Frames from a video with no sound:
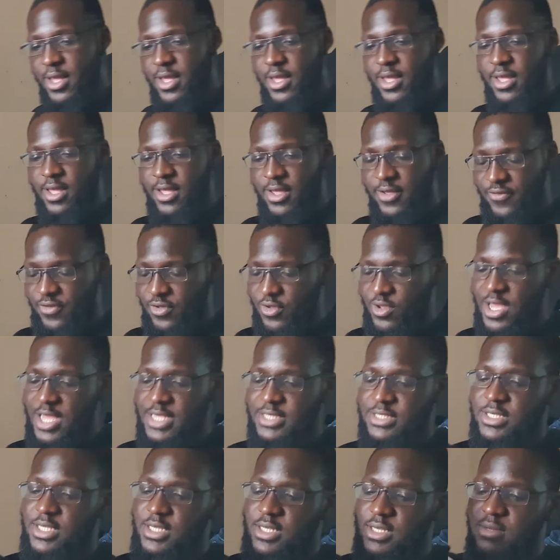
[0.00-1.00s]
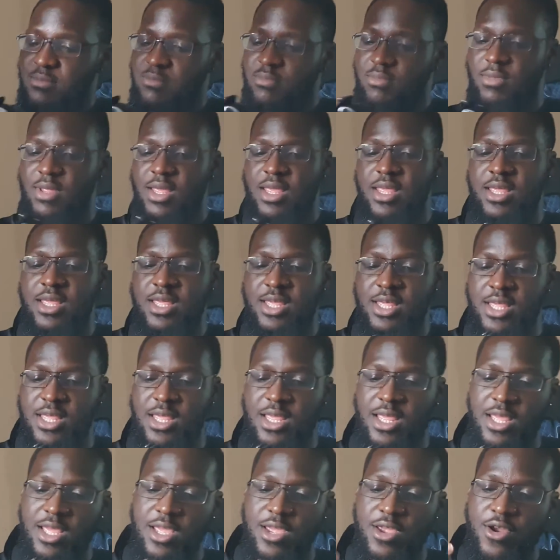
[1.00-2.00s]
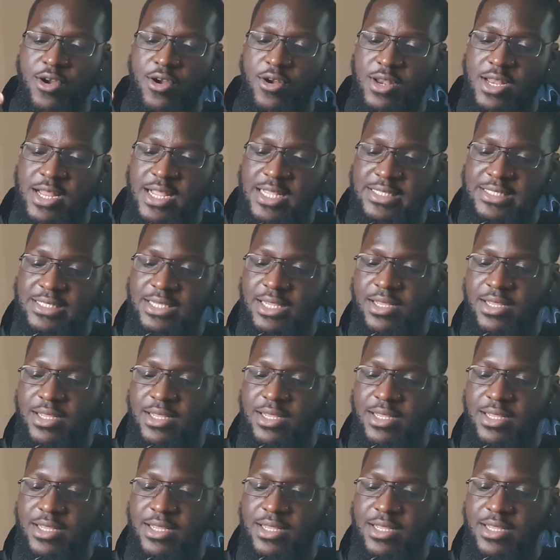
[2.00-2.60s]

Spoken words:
if you guys can hear, there's